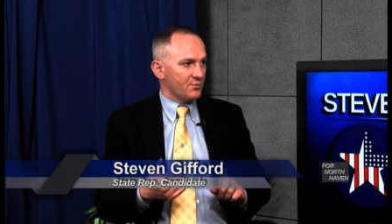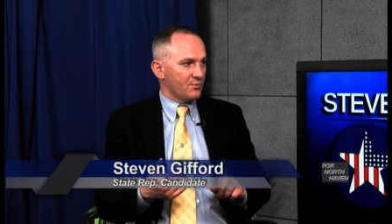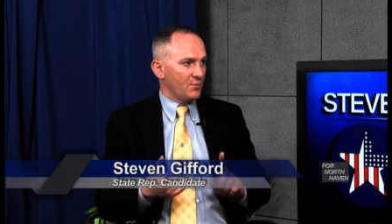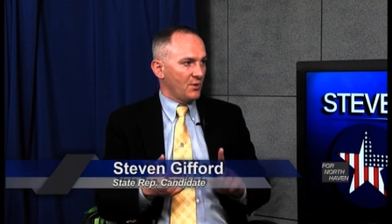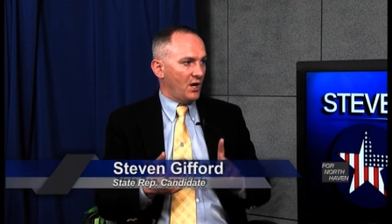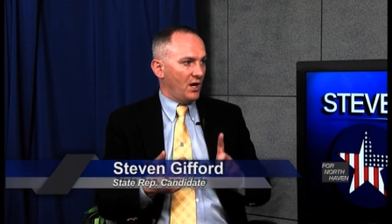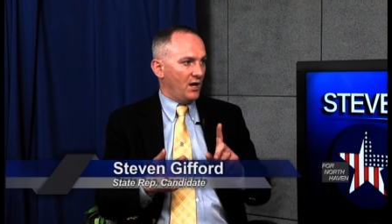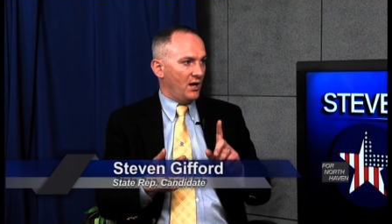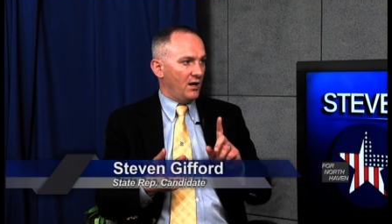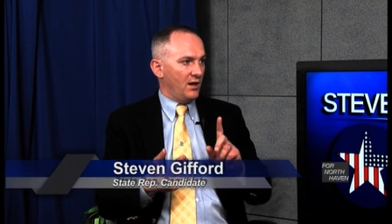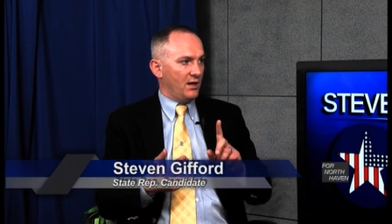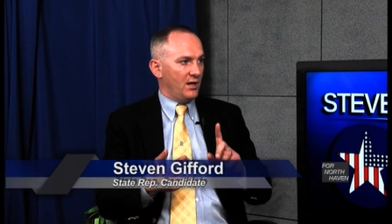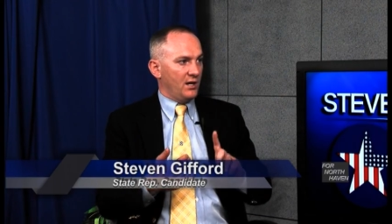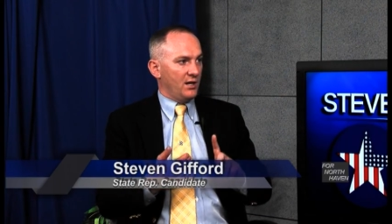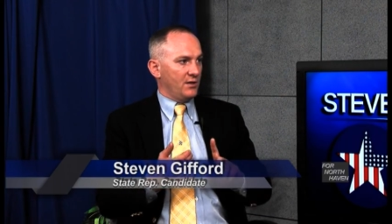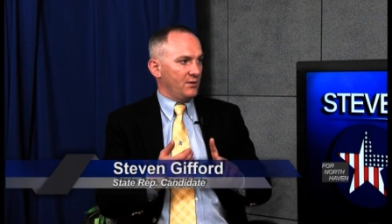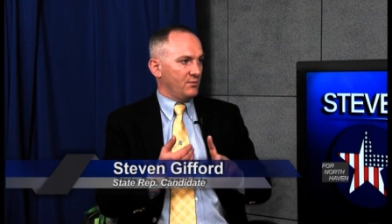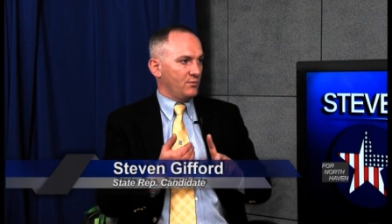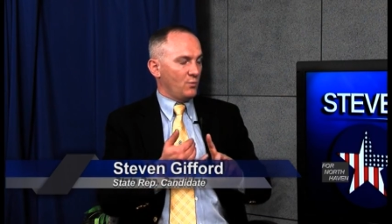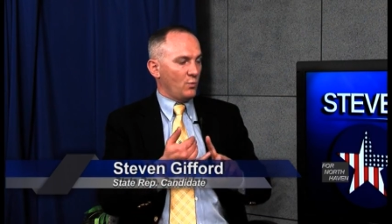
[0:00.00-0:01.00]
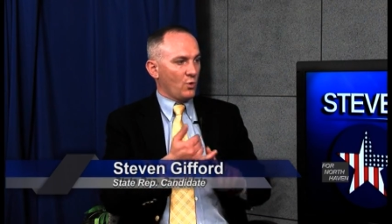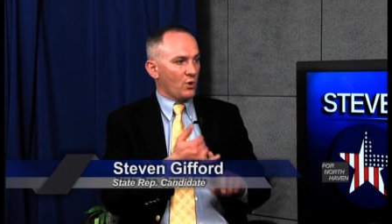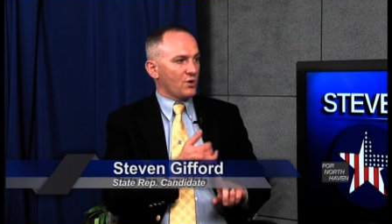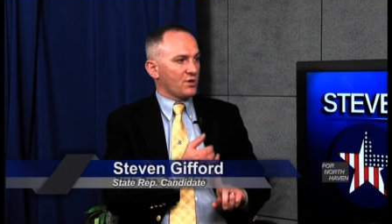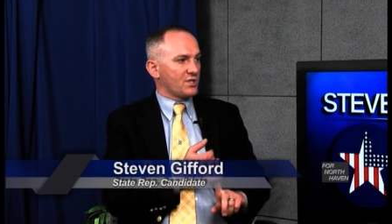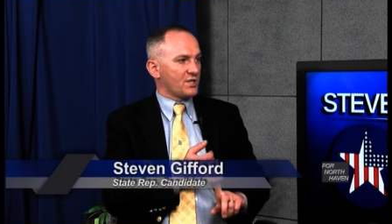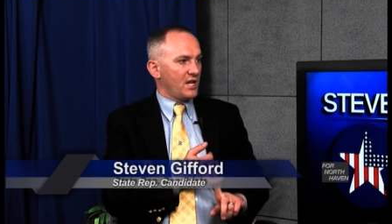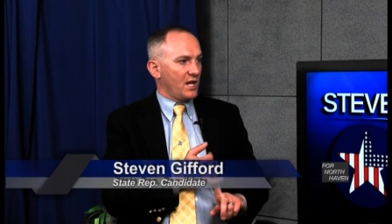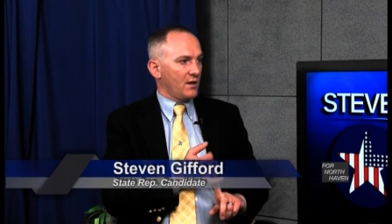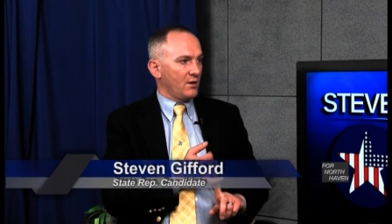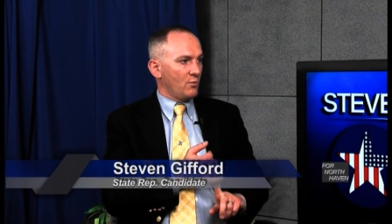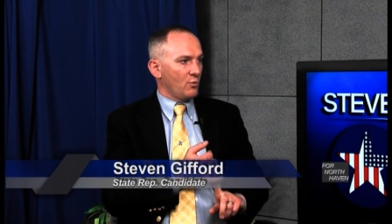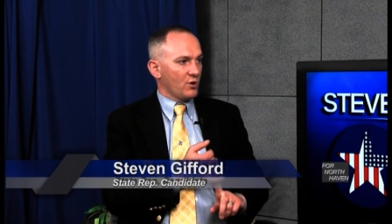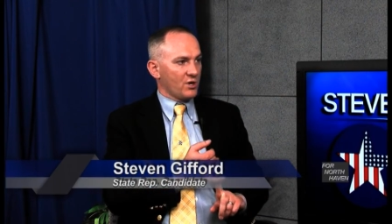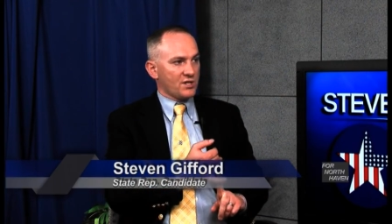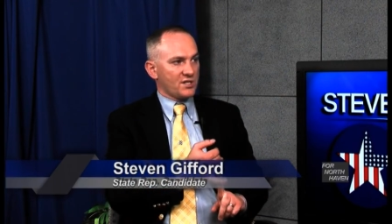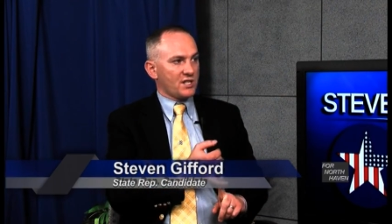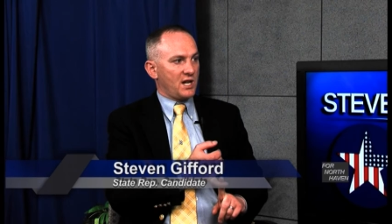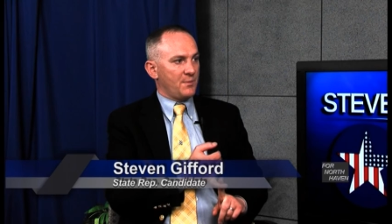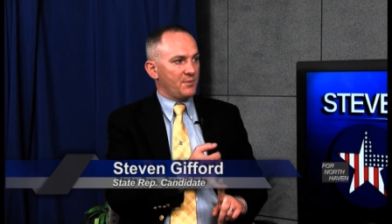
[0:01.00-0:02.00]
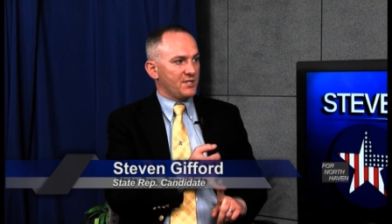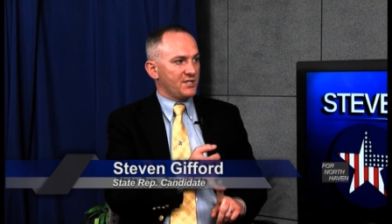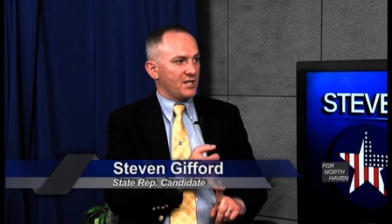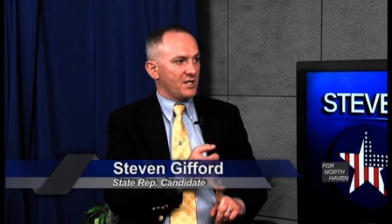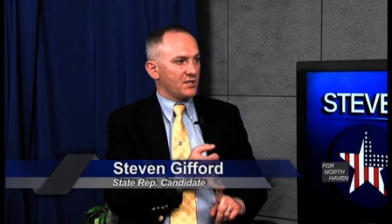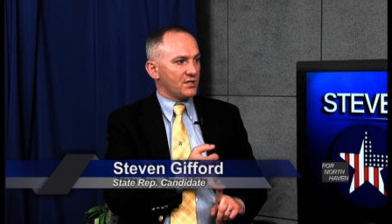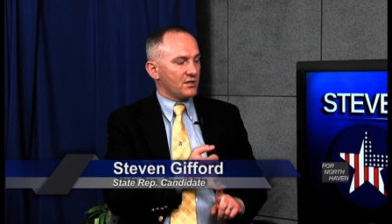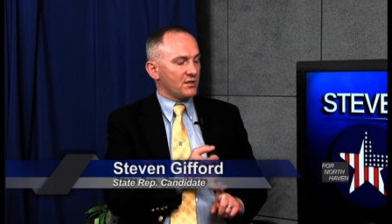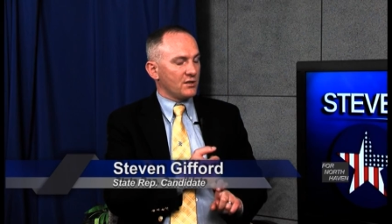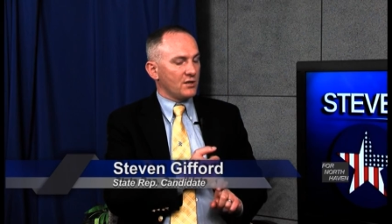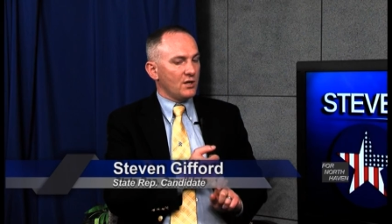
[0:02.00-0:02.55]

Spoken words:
on workers' compensation.